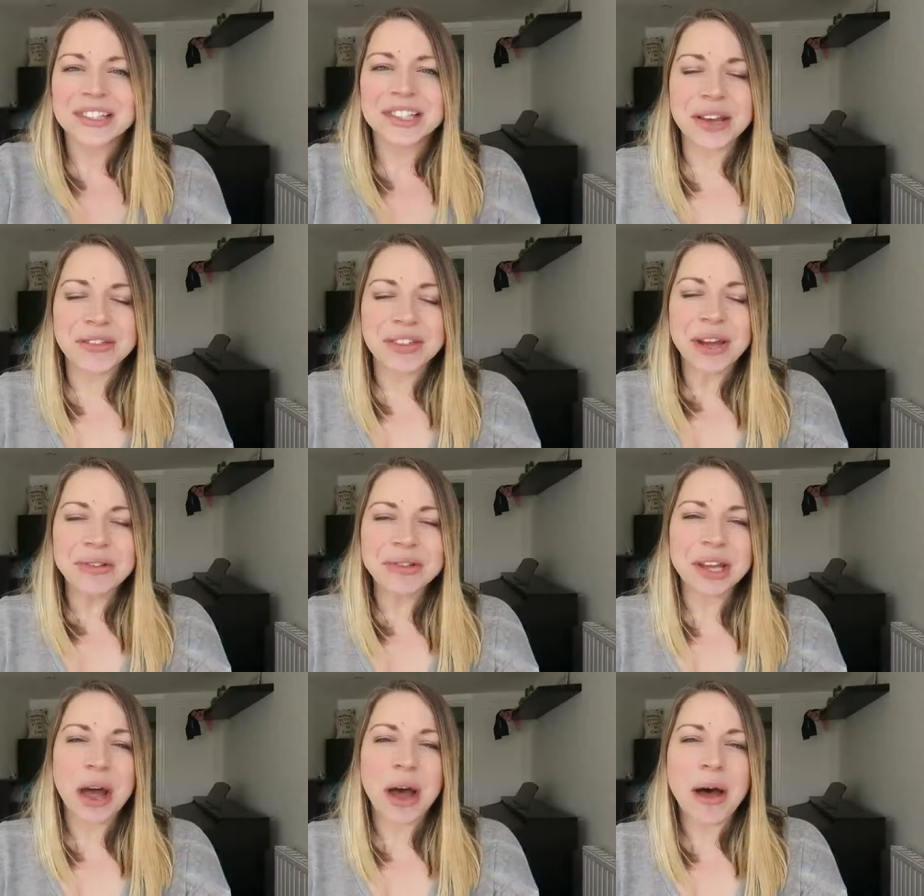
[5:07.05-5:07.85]
So
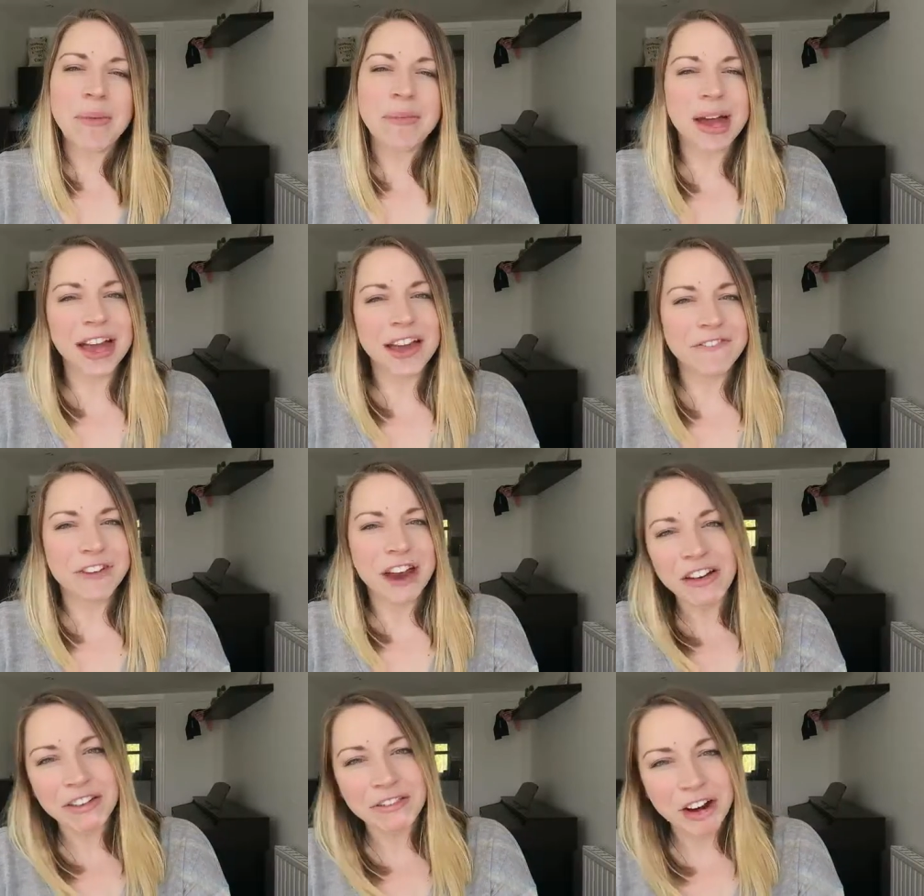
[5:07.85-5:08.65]
those are my
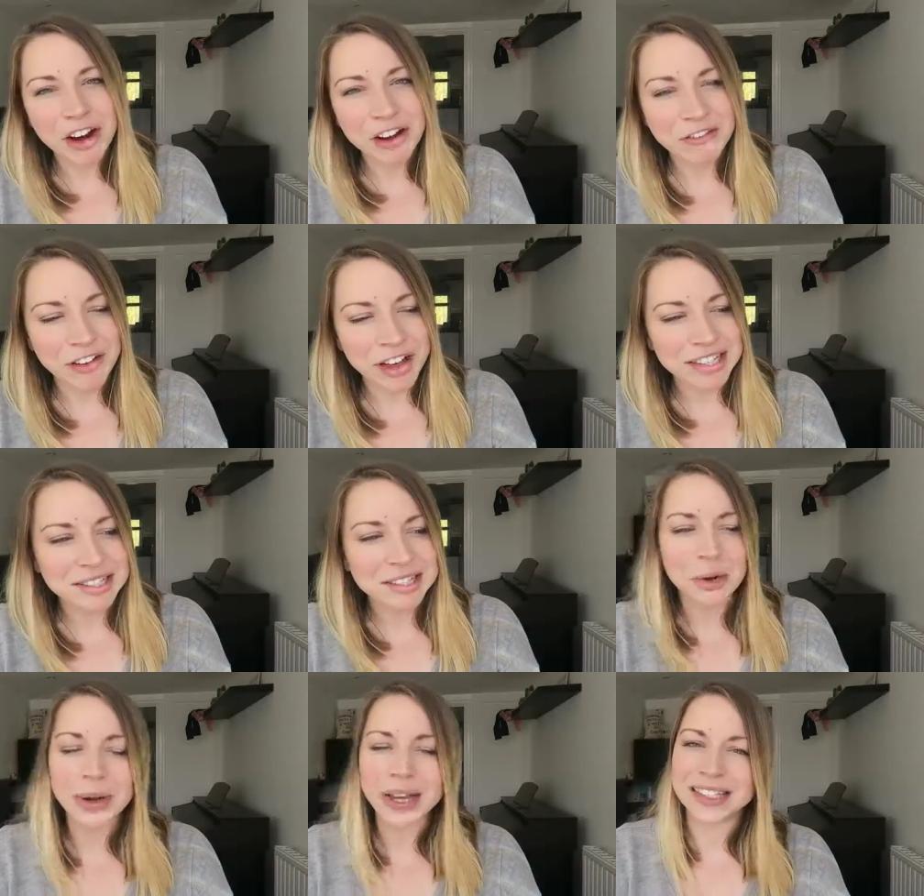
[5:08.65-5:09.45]
very, very fast,
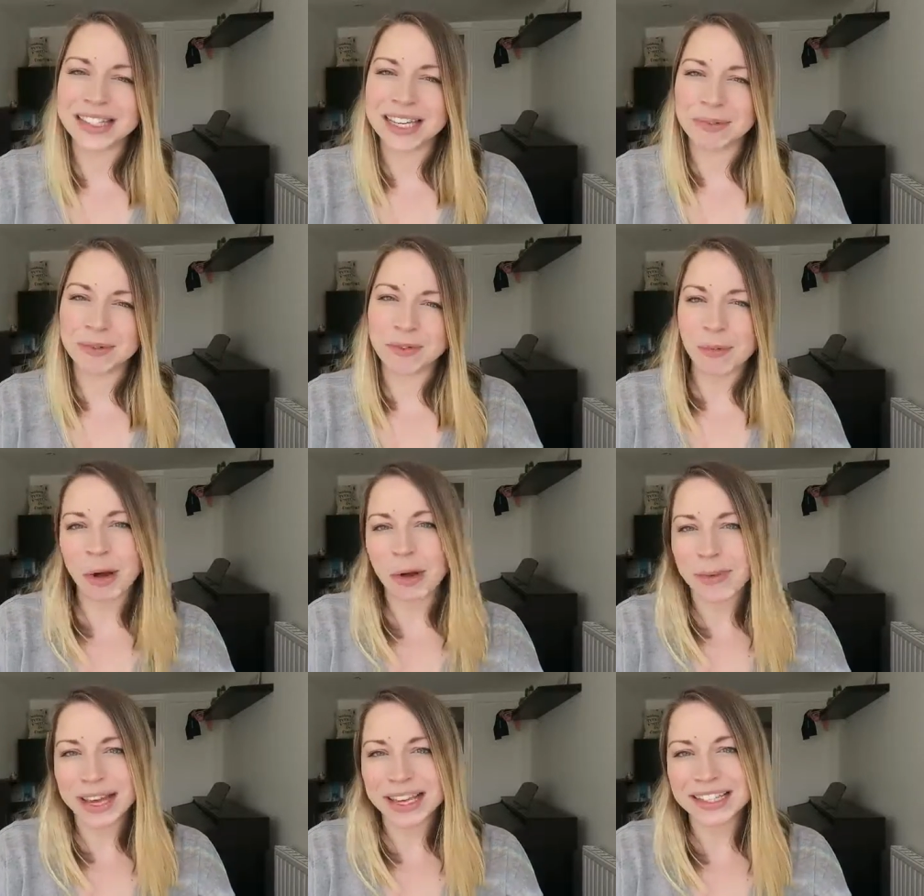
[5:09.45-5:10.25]
quick tips for
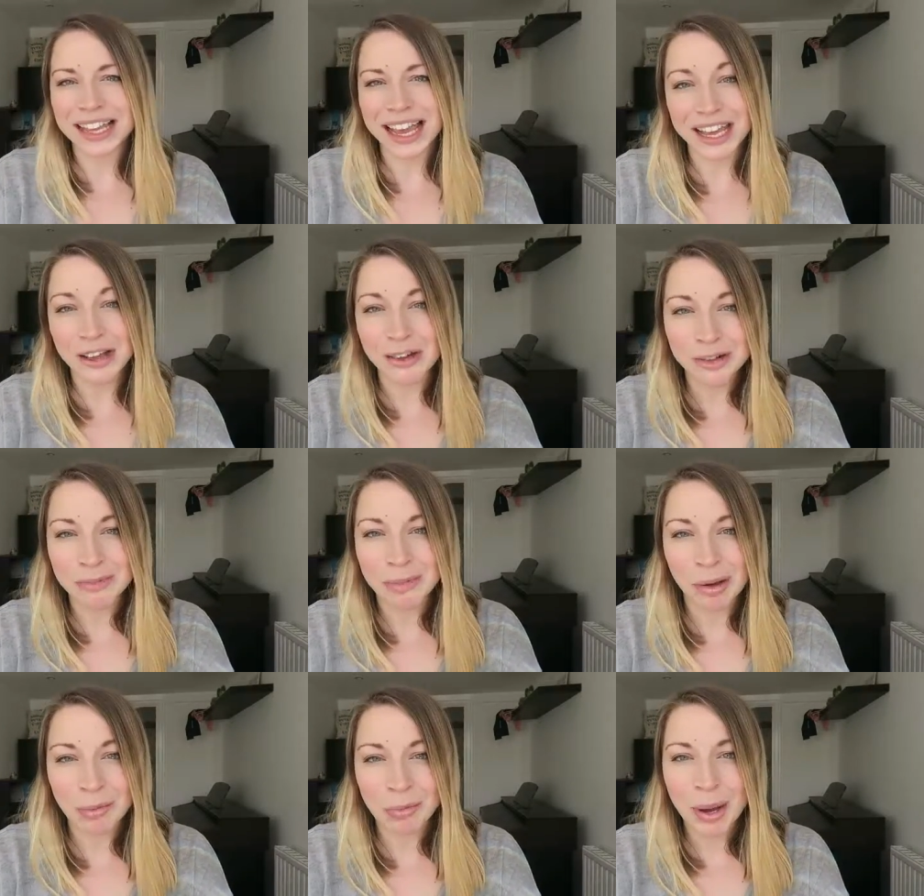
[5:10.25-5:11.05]
what makes a
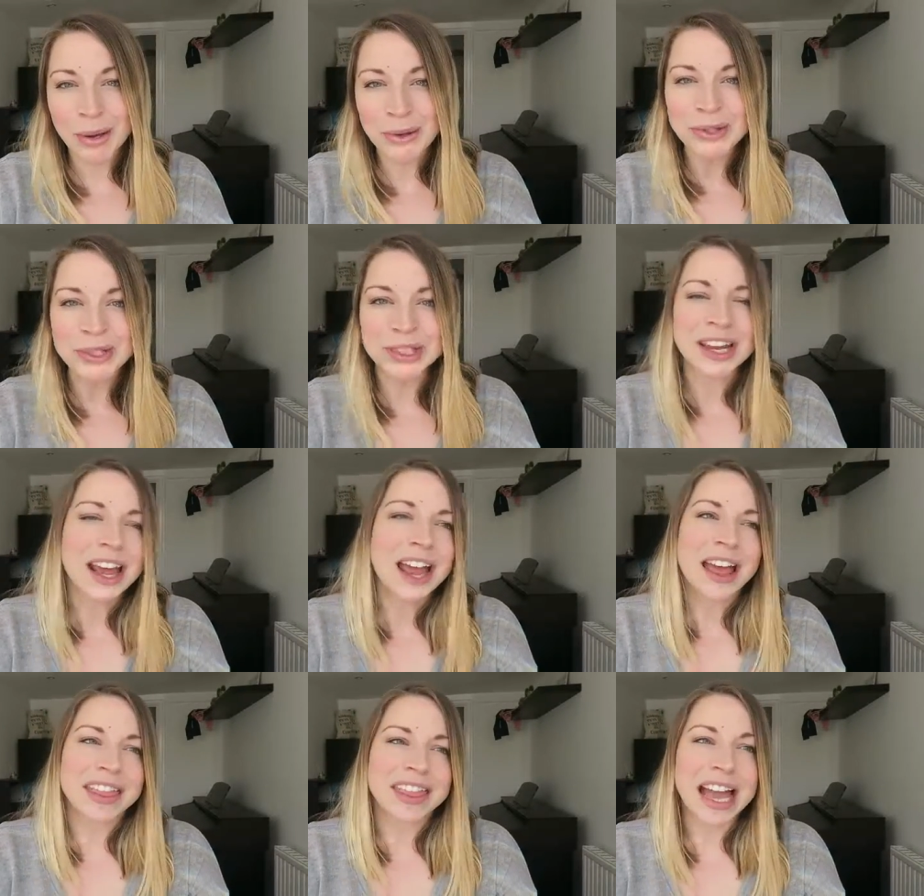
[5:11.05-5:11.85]
good blog post.
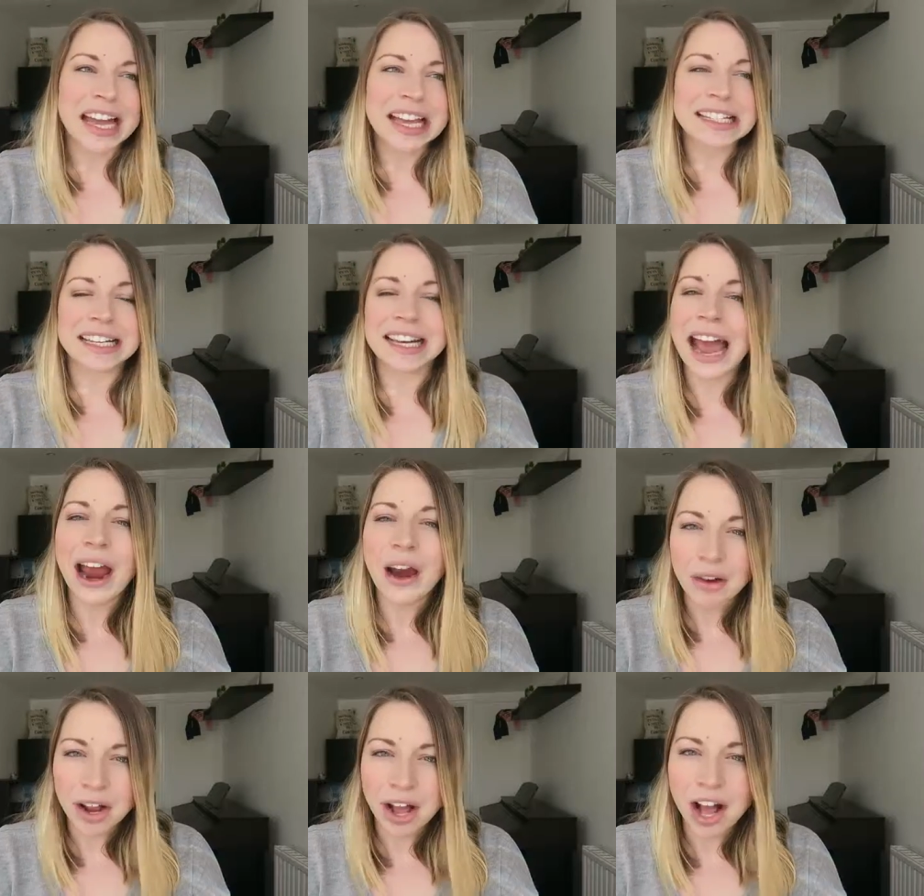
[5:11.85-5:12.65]
That is an
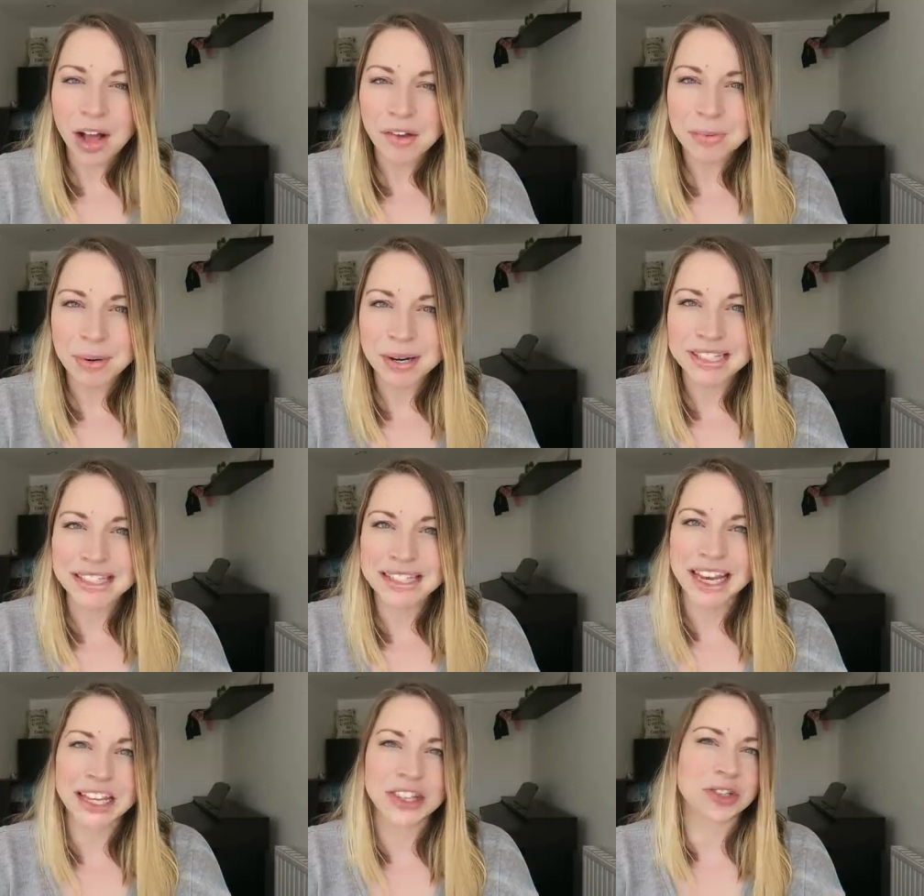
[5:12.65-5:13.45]
hour-and-a-half
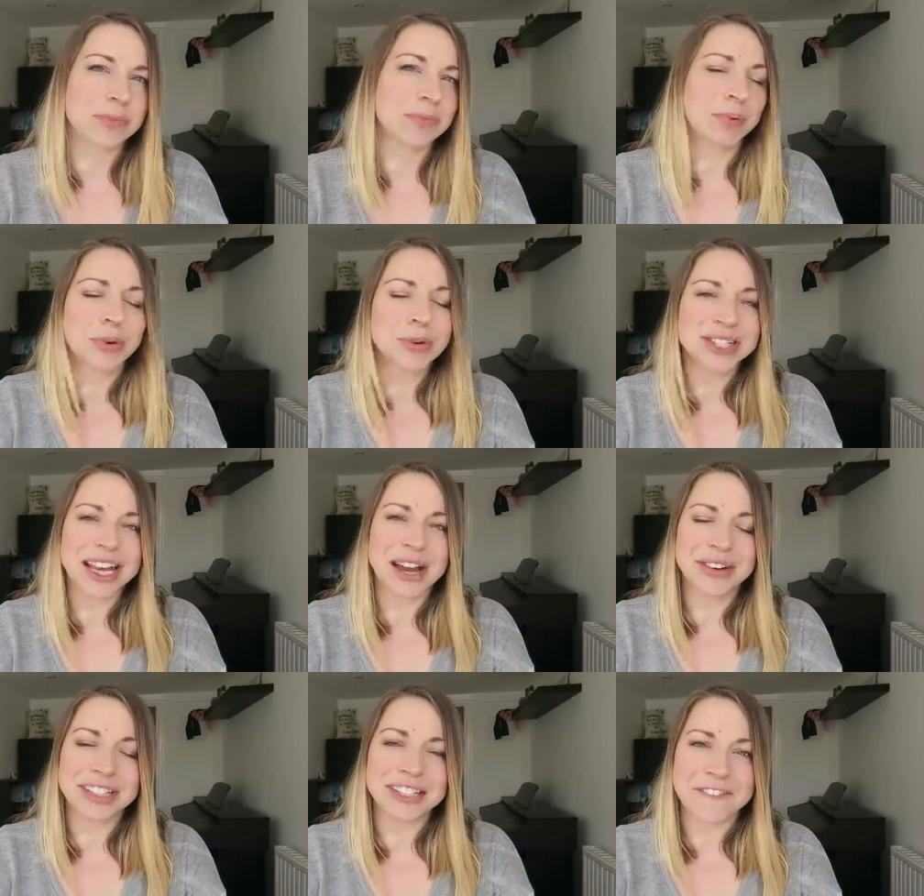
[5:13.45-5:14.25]
presentation brought
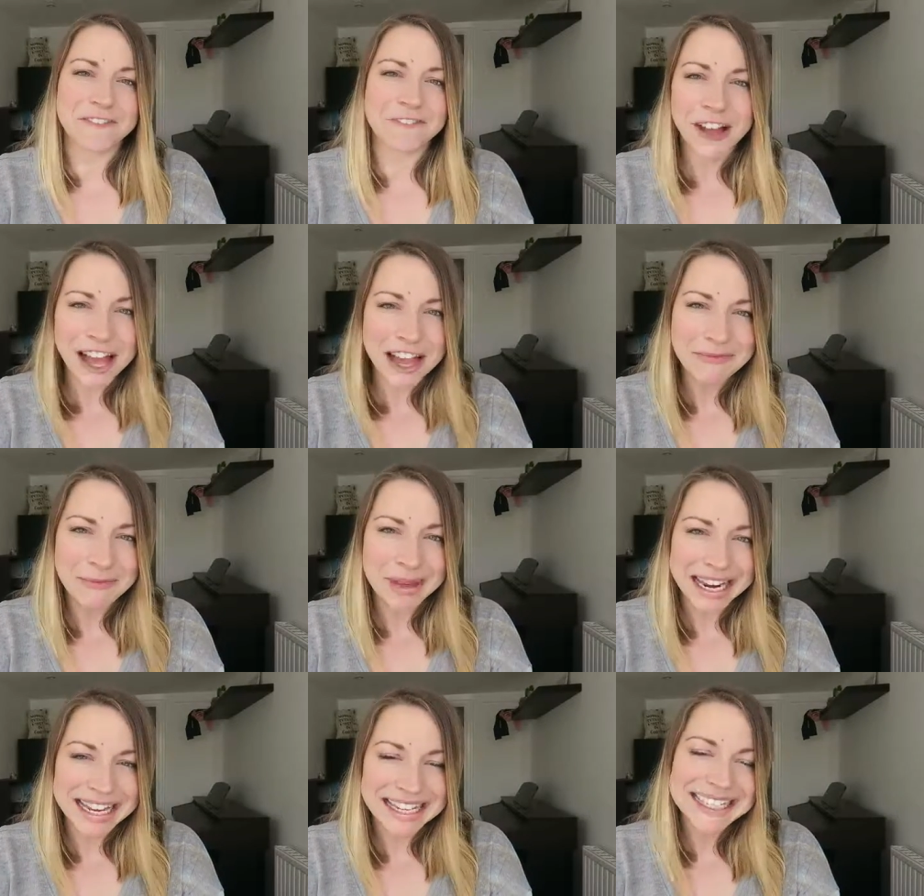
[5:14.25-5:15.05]
down into 5
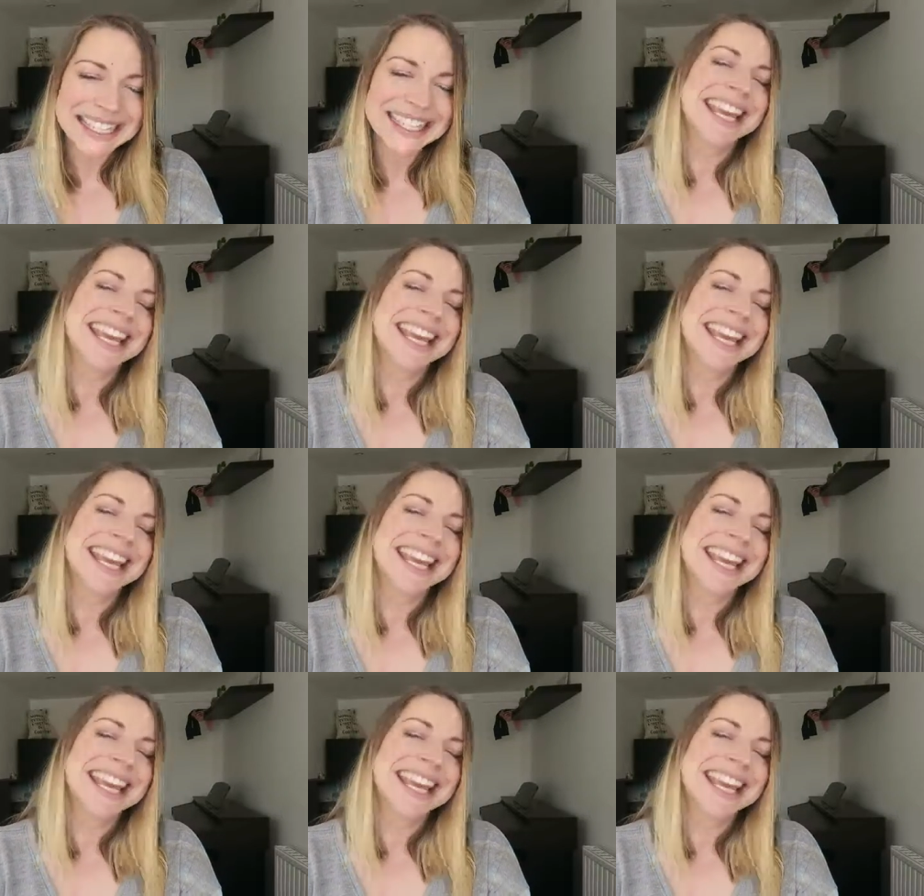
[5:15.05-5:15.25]
minutes.